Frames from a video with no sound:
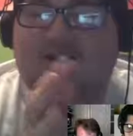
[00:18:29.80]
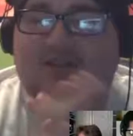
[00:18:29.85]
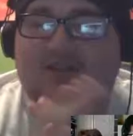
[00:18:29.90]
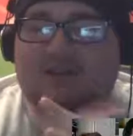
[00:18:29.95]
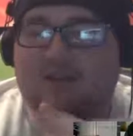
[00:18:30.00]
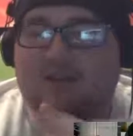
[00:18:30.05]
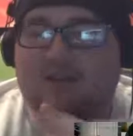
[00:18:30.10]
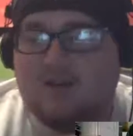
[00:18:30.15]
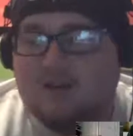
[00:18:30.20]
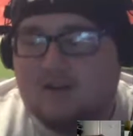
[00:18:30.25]

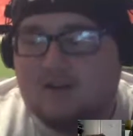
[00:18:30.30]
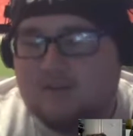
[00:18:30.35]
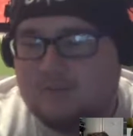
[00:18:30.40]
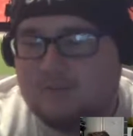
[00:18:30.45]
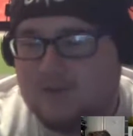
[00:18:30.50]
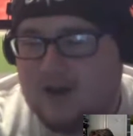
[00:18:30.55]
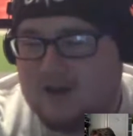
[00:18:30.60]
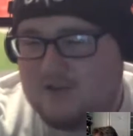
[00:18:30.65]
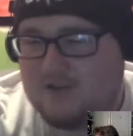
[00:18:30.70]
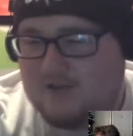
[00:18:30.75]
I
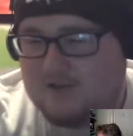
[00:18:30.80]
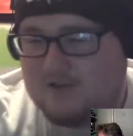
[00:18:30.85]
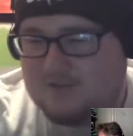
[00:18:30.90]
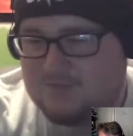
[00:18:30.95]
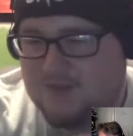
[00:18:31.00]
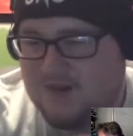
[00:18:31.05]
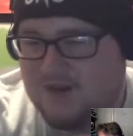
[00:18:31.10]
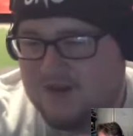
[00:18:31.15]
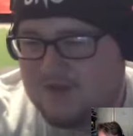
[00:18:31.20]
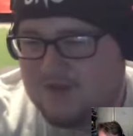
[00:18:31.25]
use
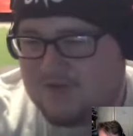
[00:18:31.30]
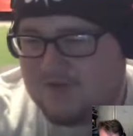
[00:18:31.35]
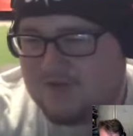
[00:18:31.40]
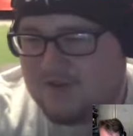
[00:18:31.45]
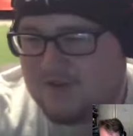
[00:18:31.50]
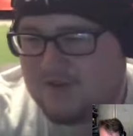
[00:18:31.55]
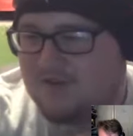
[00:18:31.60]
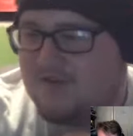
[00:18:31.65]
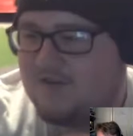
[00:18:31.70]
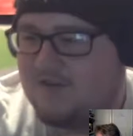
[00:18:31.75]
my very,
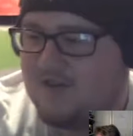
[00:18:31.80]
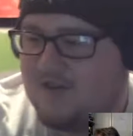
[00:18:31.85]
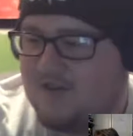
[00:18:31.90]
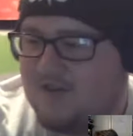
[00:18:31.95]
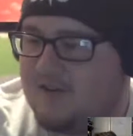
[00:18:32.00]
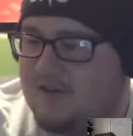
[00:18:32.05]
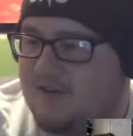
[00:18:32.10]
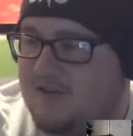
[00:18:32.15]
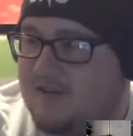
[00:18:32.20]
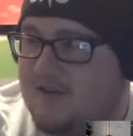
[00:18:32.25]
very
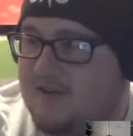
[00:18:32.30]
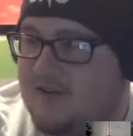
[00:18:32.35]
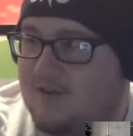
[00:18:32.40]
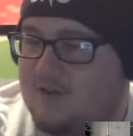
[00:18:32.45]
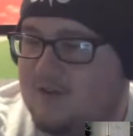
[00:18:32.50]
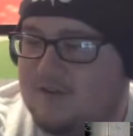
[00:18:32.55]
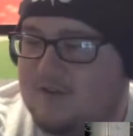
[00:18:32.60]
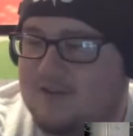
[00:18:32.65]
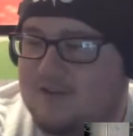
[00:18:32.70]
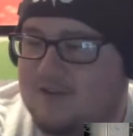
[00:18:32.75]

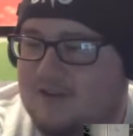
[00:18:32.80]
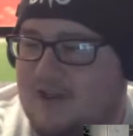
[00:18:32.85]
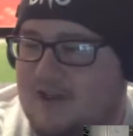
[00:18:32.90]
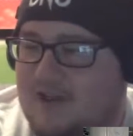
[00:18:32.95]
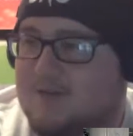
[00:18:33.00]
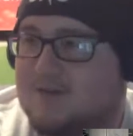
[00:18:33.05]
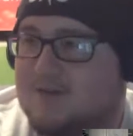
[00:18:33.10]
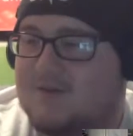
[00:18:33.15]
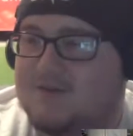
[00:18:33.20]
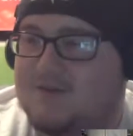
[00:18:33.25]
old gaming
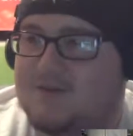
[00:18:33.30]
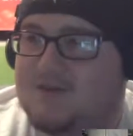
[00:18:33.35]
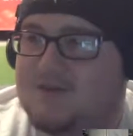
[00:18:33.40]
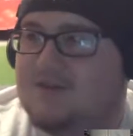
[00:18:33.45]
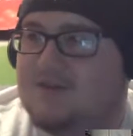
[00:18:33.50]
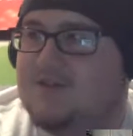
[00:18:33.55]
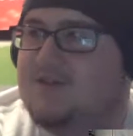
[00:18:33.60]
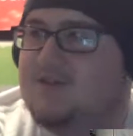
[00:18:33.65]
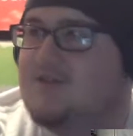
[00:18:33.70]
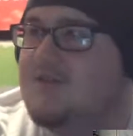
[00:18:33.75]

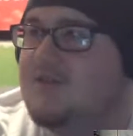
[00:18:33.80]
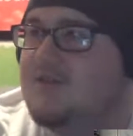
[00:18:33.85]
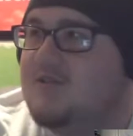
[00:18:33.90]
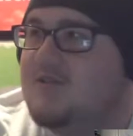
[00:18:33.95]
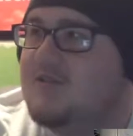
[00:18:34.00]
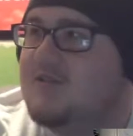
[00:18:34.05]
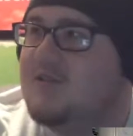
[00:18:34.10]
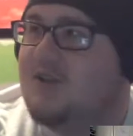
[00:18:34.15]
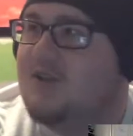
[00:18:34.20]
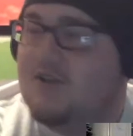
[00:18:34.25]
machine
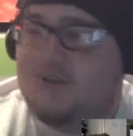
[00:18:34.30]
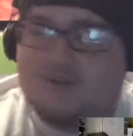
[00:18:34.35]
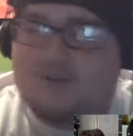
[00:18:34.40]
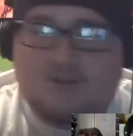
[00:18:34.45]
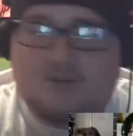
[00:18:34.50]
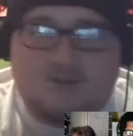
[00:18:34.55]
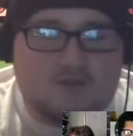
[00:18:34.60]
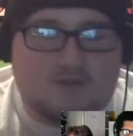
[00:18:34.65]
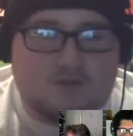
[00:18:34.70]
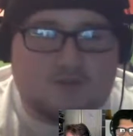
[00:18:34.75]
to
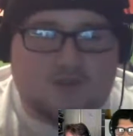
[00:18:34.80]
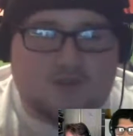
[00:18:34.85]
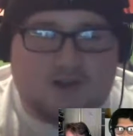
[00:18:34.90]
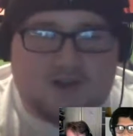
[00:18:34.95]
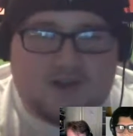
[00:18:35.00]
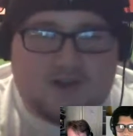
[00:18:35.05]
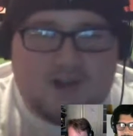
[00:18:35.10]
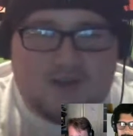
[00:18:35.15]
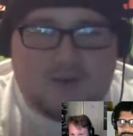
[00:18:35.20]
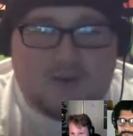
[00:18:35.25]
do
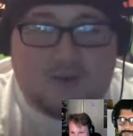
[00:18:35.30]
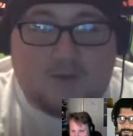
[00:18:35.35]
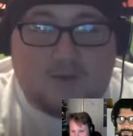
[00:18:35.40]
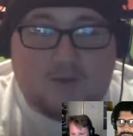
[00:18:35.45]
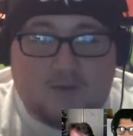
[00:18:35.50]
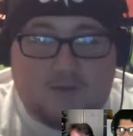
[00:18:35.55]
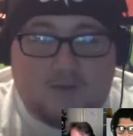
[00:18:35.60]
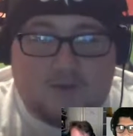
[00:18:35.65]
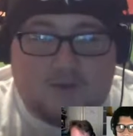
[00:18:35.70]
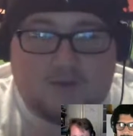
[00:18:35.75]
gaming
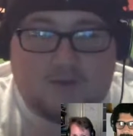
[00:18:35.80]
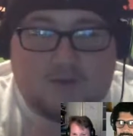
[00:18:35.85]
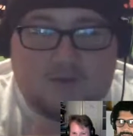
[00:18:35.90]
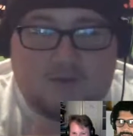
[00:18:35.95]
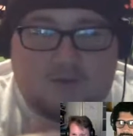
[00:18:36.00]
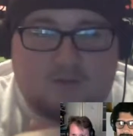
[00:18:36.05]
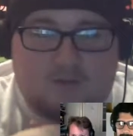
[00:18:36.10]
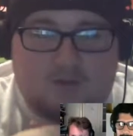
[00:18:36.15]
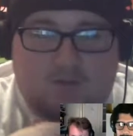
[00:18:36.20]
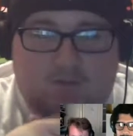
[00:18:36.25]
reviews.
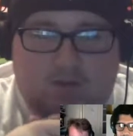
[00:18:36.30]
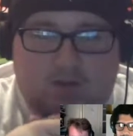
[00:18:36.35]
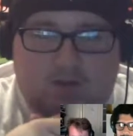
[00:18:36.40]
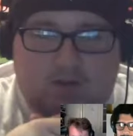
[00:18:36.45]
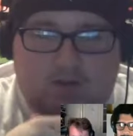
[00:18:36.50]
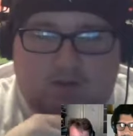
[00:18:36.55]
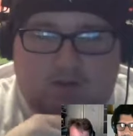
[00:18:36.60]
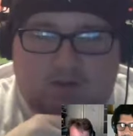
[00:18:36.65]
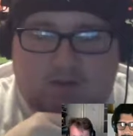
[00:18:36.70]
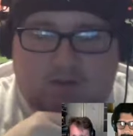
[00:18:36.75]
We've
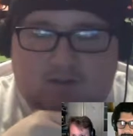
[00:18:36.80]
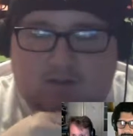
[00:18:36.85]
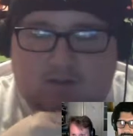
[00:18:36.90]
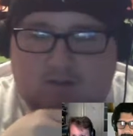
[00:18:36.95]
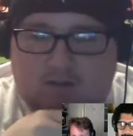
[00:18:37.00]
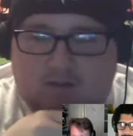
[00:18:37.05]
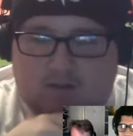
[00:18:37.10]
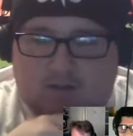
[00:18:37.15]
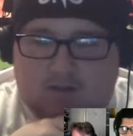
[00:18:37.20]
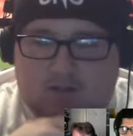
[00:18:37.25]
done
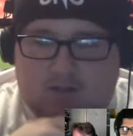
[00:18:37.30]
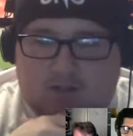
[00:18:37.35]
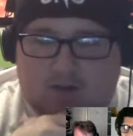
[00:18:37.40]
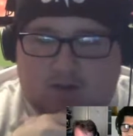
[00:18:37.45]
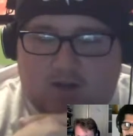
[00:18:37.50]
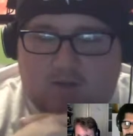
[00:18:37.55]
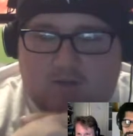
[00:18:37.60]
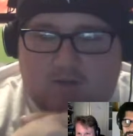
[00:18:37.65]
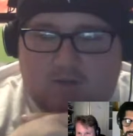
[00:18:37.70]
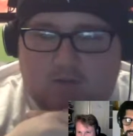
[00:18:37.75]
Shadow
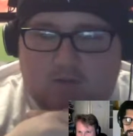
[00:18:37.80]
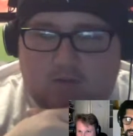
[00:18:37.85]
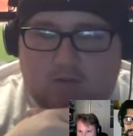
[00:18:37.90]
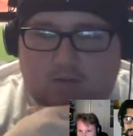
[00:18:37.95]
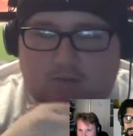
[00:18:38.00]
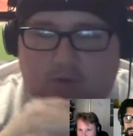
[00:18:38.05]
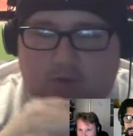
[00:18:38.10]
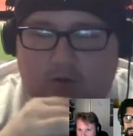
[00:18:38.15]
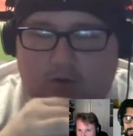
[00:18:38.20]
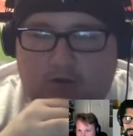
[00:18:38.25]
of
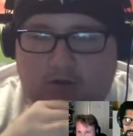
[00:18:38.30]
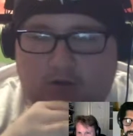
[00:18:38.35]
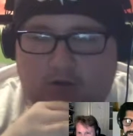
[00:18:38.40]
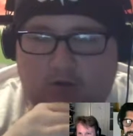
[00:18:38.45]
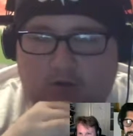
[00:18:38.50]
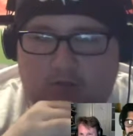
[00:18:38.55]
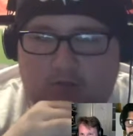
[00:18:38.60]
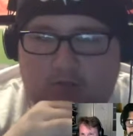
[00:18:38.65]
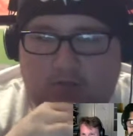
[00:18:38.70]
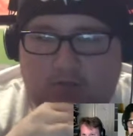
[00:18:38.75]
Mordor
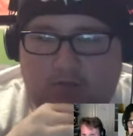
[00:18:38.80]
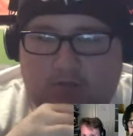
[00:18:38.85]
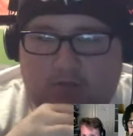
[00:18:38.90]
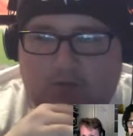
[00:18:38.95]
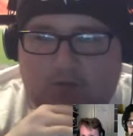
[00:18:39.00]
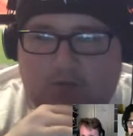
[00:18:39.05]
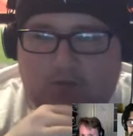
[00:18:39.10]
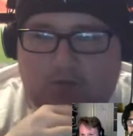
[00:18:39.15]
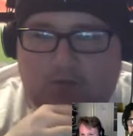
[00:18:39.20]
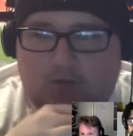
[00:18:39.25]

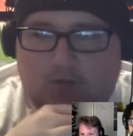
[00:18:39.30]
review,